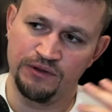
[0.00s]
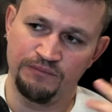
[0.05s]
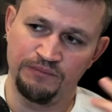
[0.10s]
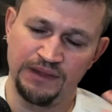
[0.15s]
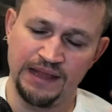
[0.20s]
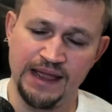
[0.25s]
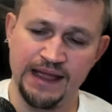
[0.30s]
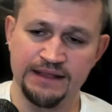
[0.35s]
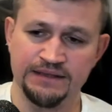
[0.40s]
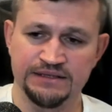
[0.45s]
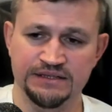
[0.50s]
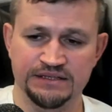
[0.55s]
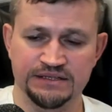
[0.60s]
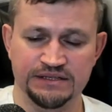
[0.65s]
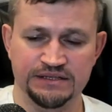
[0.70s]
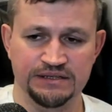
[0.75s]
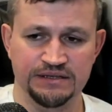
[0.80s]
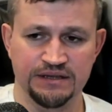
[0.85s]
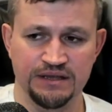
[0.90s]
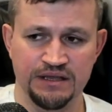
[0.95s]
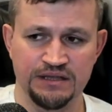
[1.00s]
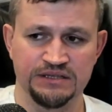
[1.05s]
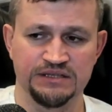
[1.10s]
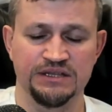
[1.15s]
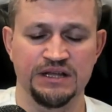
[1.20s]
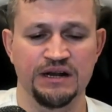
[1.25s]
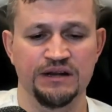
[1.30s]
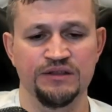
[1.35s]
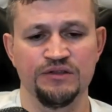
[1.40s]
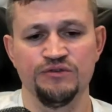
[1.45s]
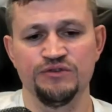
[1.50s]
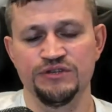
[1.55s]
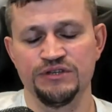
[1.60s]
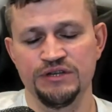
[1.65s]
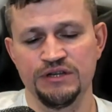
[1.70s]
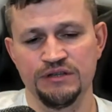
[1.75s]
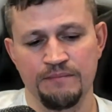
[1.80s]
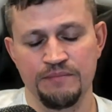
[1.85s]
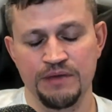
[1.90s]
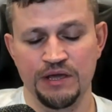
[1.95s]
plans and start
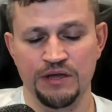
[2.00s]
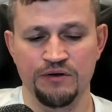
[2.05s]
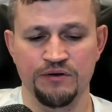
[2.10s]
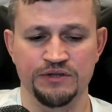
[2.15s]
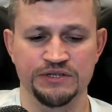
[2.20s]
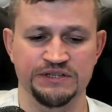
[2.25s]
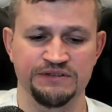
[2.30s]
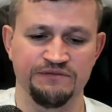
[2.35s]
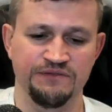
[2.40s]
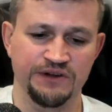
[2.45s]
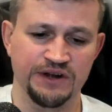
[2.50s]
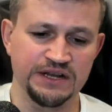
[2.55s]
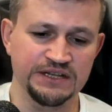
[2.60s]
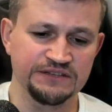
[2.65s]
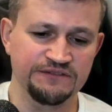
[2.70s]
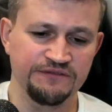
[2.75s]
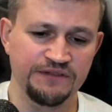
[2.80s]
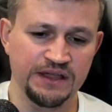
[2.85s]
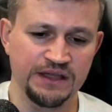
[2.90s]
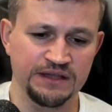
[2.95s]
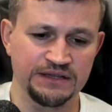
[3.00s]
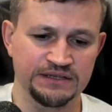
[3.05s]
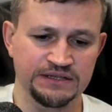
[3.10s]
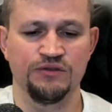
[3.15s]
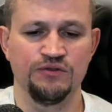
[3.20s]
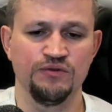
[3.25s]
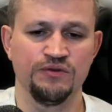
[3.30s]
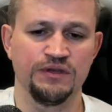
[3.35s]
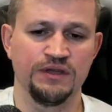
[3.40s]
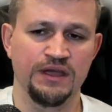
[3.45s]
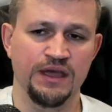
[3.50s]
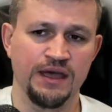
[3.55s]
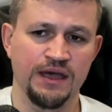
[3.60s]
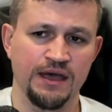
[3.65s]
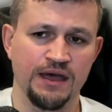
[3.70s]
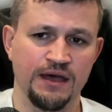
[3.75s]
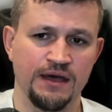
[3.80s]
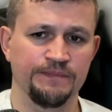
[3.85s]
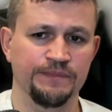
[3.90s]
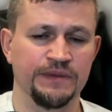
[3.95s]
using it, because the rest things took
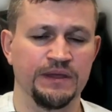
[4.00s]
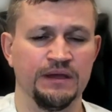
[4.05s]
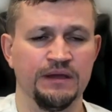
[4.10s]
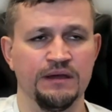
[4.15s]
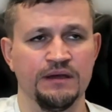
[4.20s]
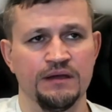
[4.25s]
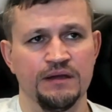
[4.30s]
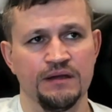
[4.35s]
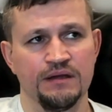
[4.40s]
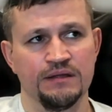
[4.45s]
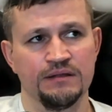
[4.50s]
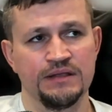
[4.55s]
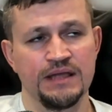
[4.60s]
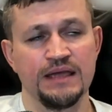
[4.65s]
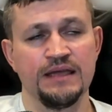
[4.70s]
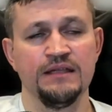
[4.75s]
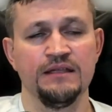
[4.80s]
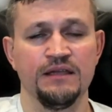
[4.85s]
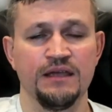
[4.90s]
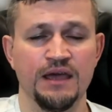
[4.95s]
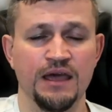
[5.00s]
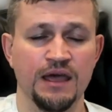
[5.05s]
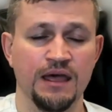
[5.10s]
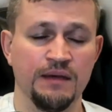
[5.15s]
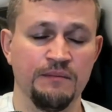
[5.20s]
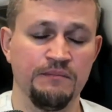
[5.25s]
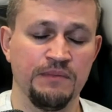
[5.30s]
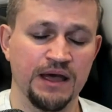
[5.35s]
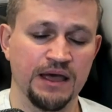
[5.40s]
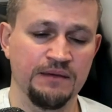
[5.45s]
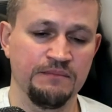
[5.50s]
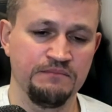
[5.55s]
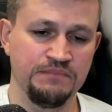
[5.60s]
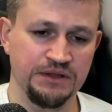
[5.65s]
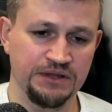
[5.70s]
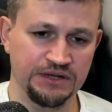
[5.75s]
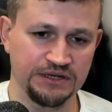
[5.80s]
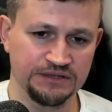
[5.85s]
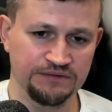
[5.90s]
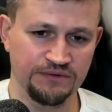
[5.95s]
care, uh, taken care by
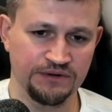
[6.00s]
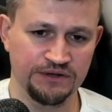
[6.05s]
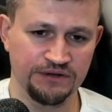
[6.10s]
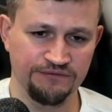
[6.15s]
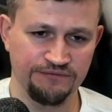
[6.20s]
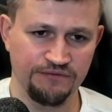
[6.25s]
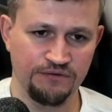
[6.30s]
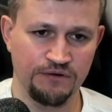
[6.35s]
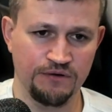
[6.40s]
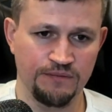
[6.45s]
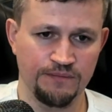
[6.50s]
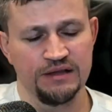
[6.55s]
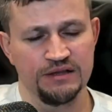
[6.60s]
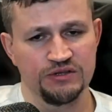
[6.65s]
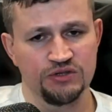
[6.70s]
Bitrix twenty-four.